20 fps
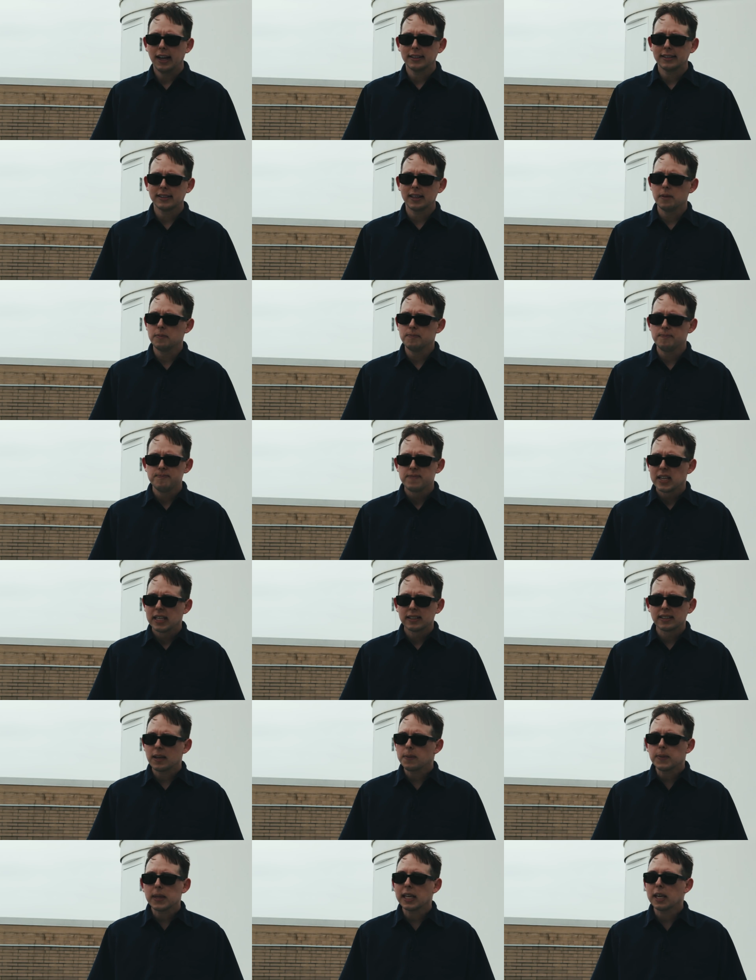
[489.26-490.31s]

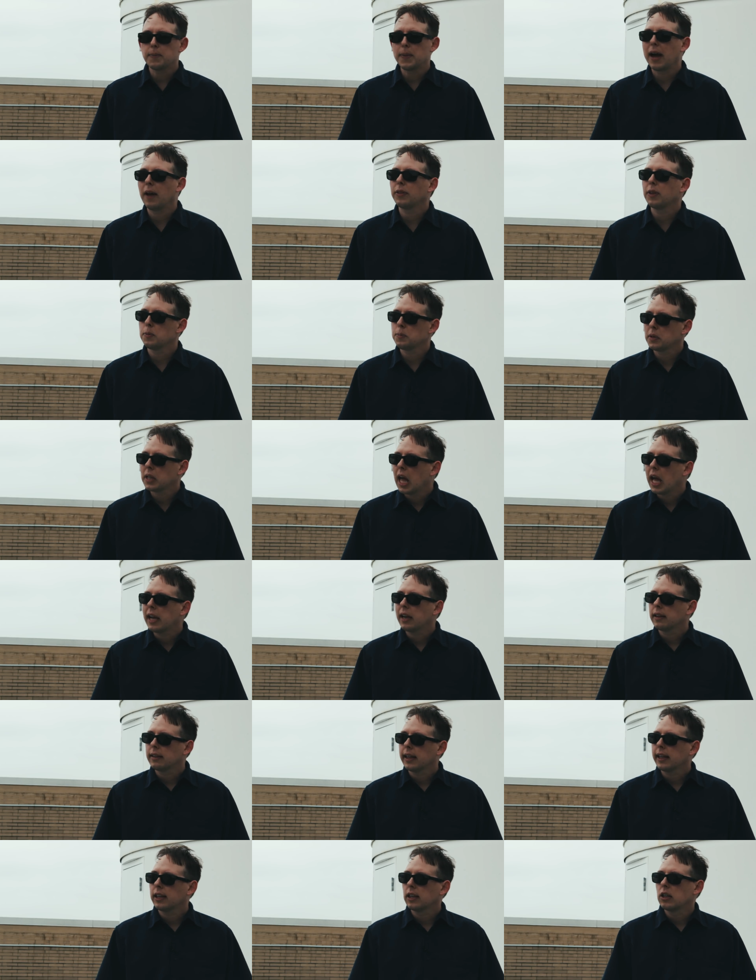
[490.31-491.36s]
something about the
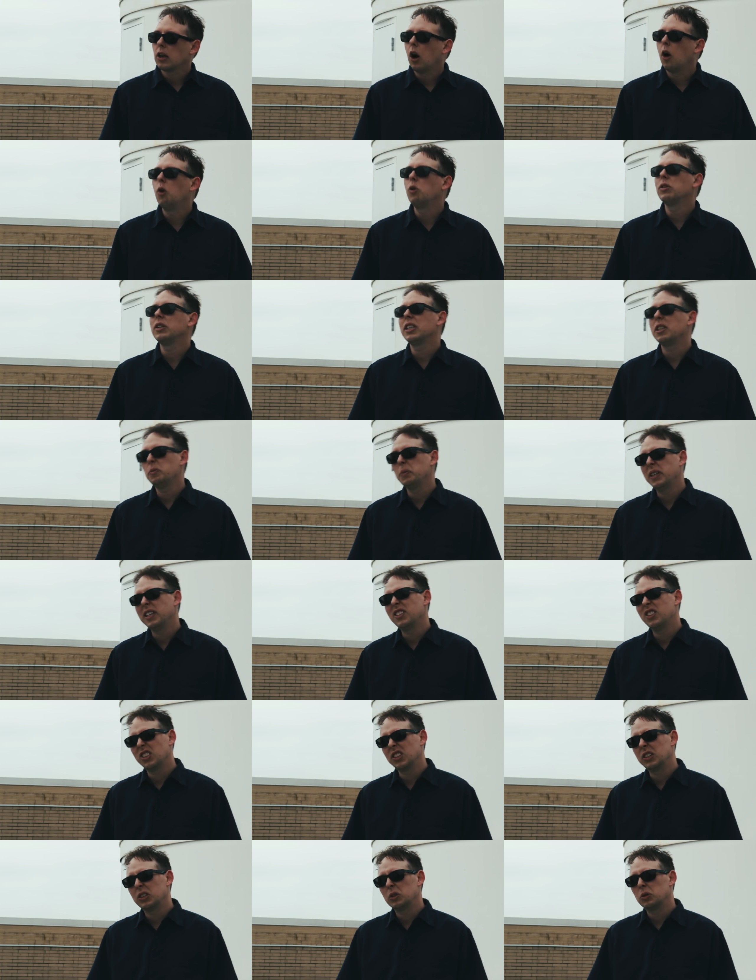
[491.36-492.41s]
planet that could only be
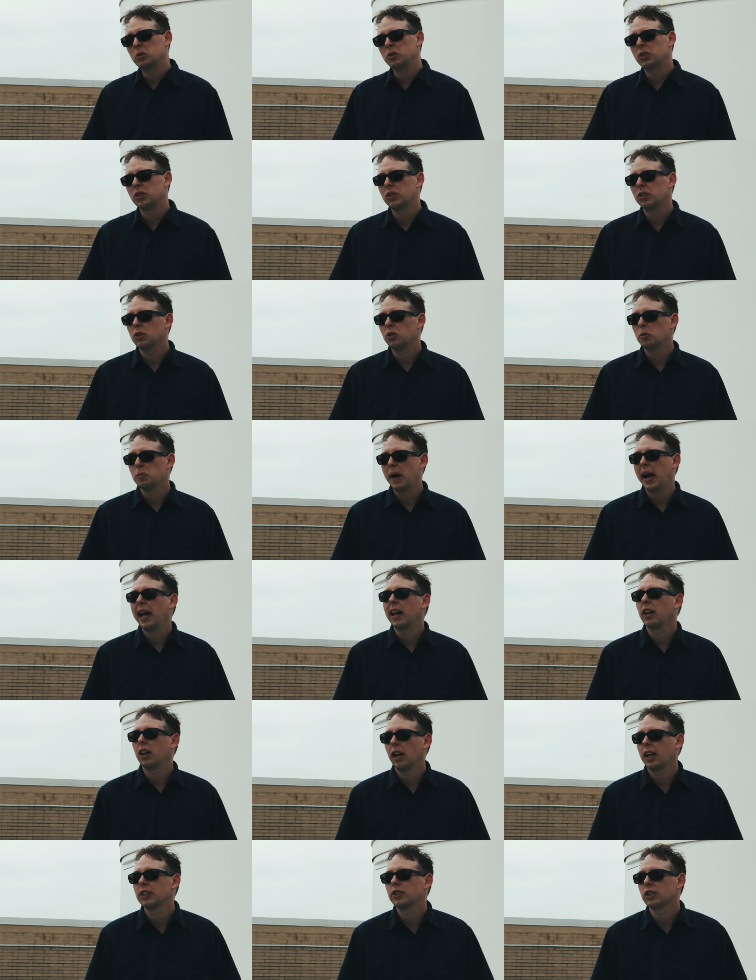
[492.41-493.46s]
due to
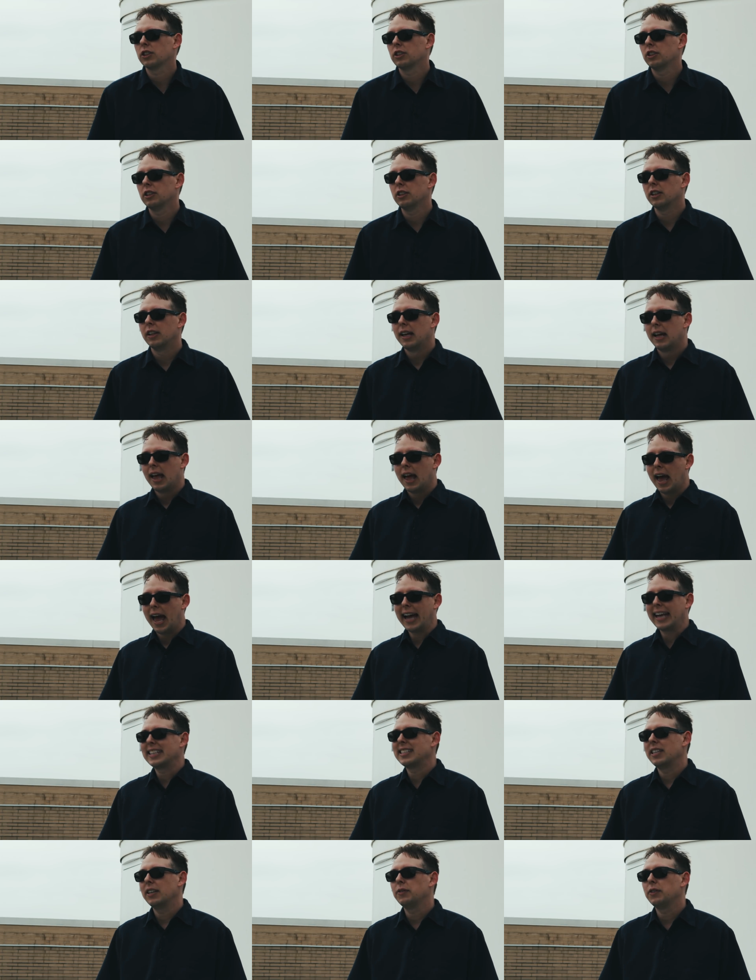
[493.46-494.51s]
biological
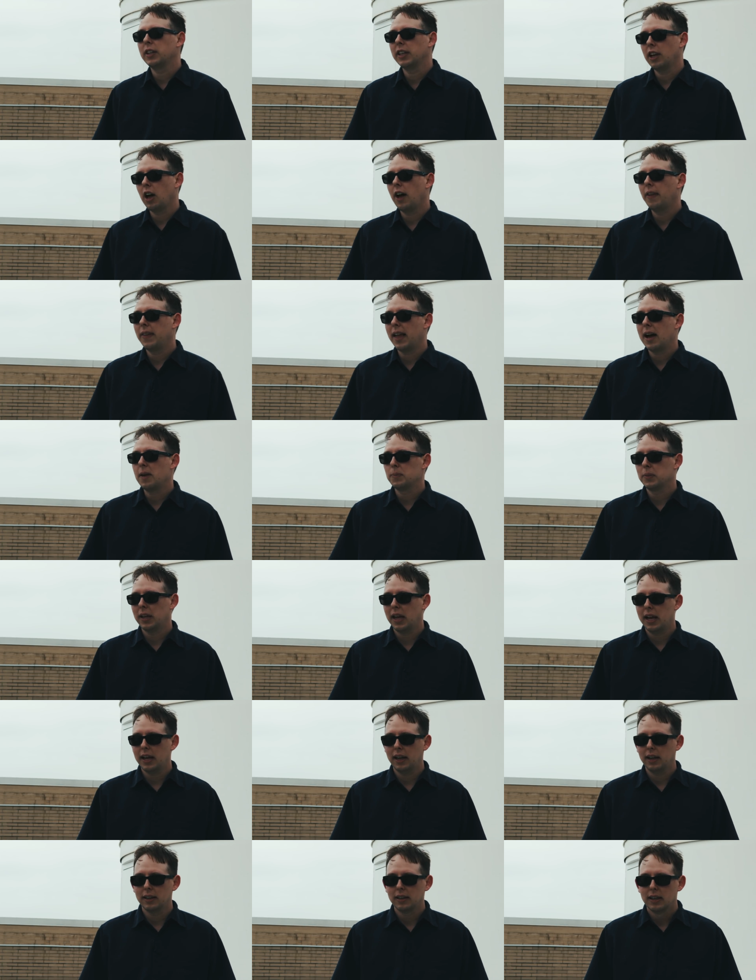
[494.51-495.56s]
activity on that
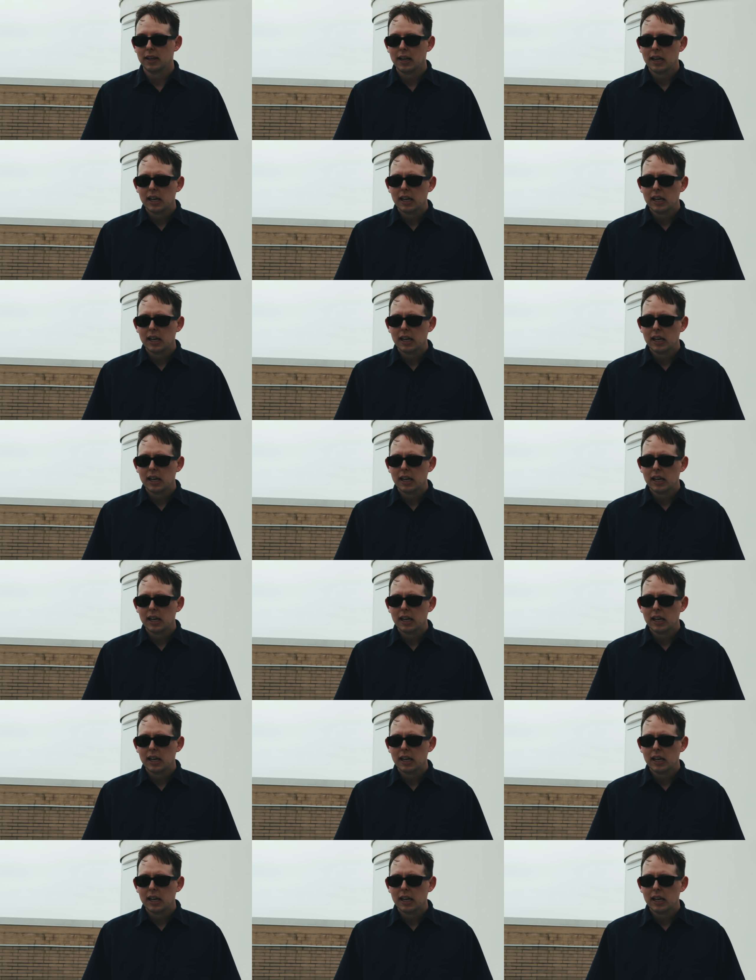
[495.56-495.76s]
planet.